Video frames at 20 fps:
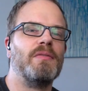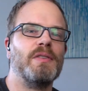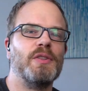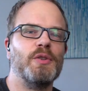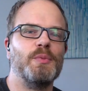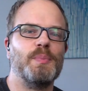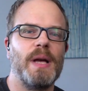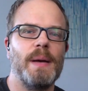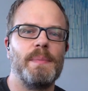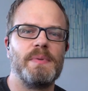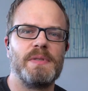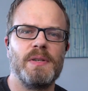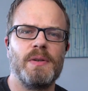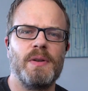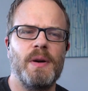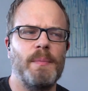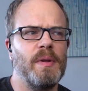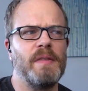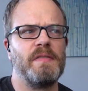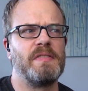Loop
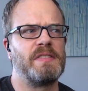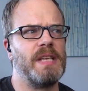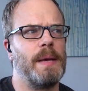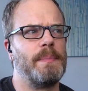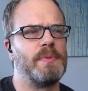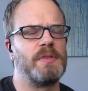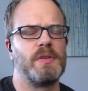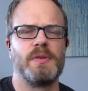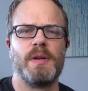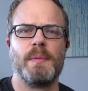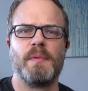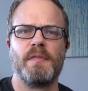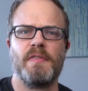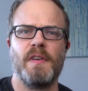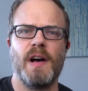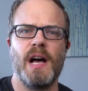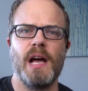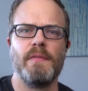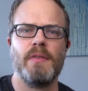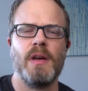episode. I believe this is episode number
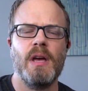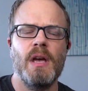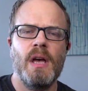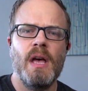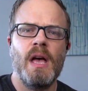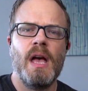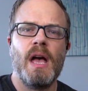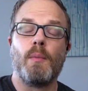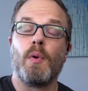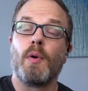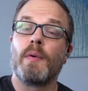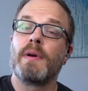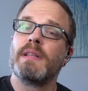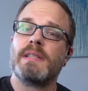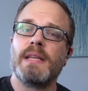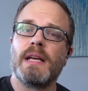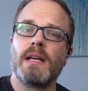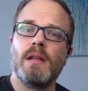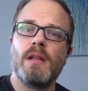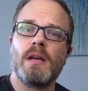five, where we're going to
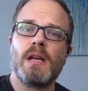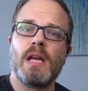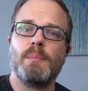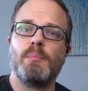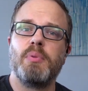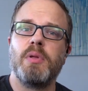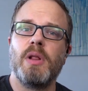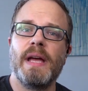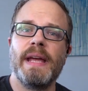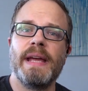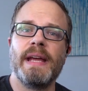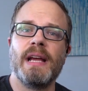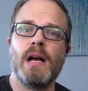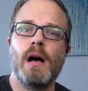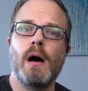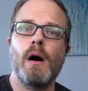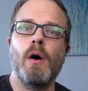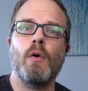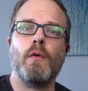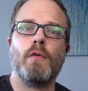take a look at playing
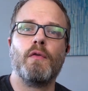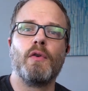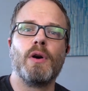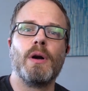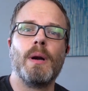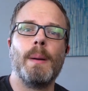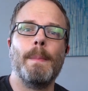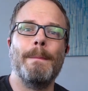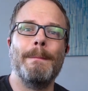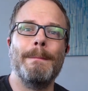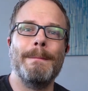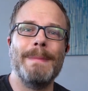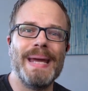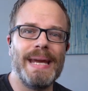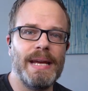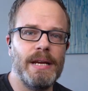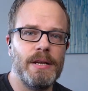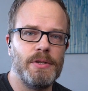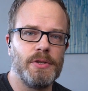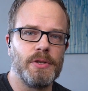over
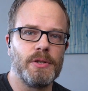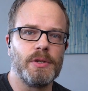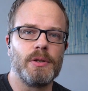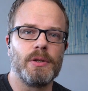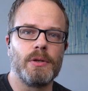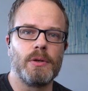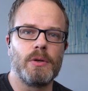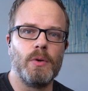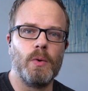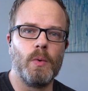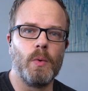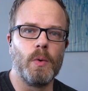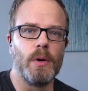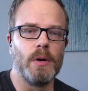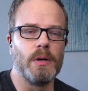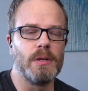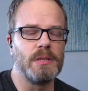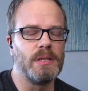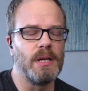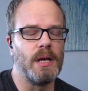major
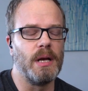chords.